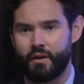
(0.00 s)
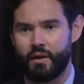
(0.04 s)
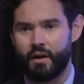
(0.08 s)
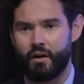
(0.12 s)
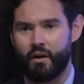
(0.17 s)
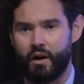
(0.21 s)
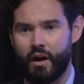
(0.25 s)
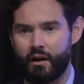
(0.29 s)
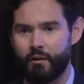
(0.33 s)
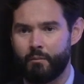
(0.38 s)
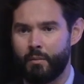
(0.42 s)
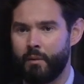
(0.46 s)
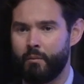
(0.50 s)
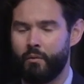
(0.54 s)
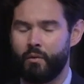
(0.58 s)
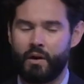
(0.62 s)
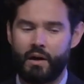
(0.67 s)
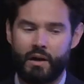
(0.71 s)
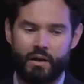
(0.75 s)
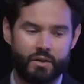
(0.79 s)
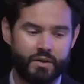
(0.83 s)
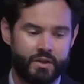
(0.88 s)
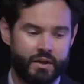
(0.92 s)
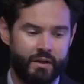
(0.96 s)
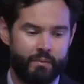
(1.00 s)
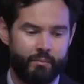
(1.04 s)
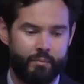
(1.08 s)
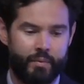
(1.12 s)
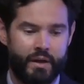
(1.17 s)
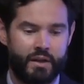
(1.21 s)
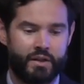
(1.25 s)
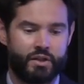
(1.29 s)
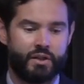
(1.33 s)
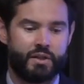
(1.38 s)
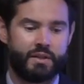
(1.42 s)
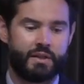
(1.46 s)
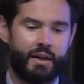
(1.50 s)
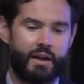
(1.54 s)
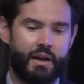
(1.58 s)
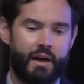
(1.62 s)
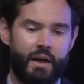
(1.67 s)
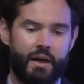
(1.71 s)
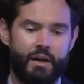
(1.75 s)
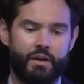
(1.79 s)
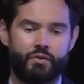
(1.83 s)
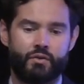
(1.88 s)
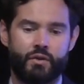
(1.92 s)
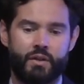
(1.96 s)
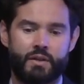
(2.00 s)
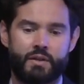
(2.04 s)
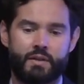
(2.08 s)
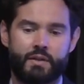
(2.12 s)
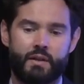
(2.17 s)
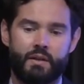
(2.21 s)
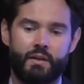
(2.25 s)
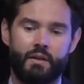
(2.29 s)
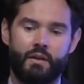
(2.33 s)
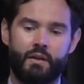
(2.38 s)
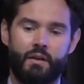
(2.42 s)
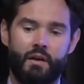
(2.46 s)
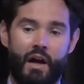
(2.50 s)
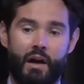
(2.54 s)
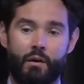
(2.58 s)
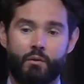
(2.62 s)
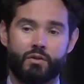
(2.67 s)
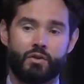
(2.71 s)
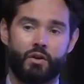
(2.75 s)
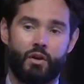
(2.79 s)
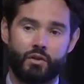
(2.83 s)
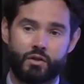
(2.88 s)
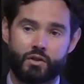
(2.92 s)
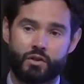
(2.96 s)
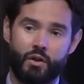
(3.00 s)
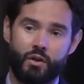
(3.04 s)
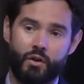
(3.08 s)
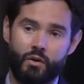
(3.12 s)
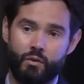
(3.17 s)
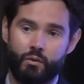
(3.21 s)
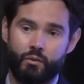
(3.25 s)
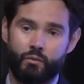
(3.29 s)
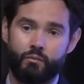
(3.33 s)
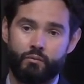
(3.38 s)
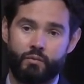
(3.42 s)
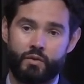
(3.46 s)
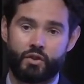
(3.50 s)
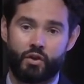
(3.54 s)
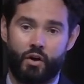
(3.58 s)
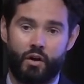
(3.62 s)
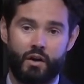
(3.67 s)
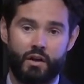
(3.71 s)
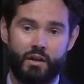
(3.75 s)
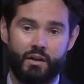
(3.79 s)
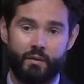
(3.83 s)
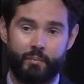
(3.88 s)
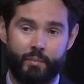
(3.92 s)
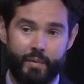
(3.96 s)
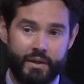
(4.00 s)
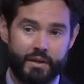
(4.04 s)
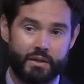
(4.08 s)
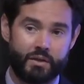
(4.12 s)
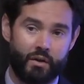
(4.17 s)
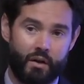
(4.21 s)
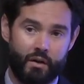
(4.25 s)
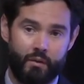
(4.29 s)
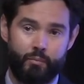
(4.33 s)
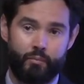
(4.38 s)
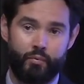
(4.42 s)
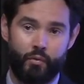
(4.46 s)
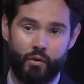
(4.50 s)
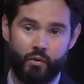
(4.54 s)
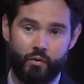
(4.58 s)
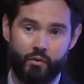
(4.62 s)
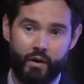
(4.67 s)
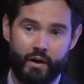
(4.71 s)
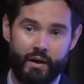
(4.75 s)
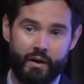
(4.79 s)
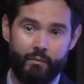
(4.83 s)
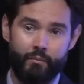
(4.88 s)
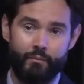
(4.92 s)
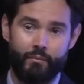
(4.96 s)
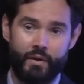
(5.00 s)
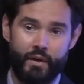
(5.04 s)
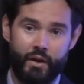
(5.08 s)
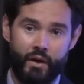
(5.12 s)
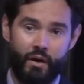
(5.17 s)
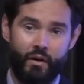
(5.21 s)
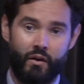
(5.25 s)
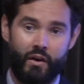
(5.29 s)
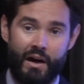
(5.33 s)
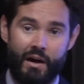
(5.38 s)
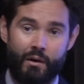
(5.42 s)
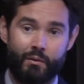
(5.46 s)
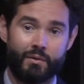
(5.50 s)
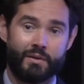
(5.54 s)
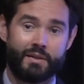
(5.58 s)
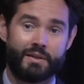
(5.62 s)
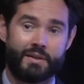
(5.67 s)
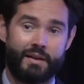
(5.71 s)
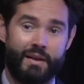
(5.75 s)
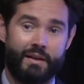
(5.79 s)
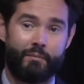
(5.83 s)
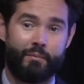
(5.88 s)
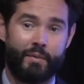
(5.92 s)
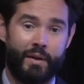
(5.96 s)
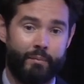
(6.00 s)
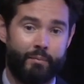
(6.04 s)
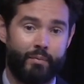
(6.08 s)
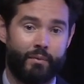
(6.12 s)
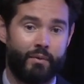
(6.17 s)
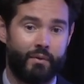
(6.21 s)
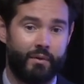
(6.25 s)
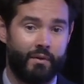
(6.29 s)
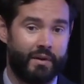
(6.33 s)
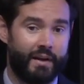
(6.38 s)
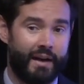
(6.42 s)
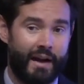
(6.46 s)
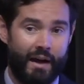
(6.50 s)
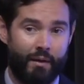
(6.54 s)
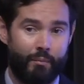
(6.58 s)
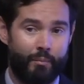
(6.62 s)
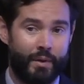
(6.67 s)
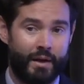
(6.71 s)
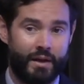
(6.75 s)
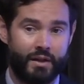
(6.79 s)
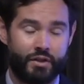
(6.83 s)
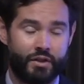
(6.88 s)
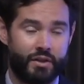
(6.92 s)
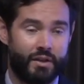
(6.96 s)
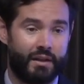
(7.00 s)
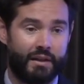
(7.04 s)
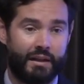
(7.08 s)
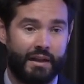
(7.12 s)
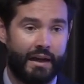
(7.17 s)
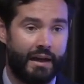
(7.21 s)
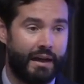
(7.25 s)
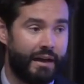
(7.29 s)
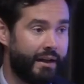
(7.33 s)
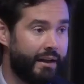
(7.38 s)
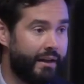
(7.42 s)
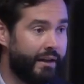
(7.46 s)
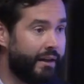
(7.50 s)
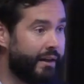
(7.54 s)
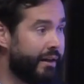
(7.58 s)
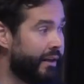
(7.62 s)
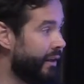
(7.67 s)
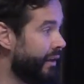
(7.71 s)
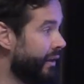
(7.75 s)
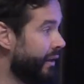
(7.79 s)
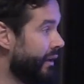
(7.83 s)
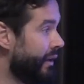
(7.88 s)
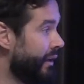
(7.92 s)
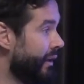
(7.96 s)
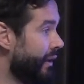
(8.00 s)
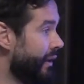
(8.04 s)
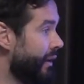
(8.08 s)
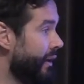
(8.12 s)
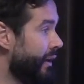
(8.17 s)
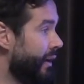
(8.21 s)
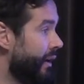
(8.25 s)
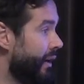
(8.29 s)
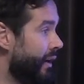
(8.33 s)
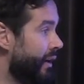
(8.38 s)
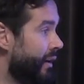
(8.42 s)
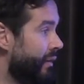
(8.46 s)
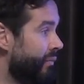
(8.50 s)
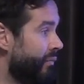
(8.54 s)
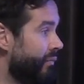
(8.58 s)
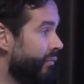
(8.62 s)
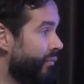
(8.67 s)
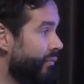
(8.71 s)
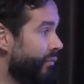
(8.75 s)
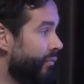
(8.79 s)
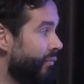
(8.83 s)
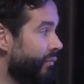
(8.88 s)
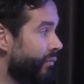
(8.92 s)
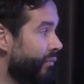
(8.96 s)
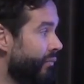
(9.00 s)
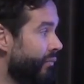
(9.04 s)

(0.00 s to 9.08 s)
You know, I remember when I was an inpatient psychiatrist, I was also starting the P-STAR program, you know, and I was seeing people in outpatient a lot, and um,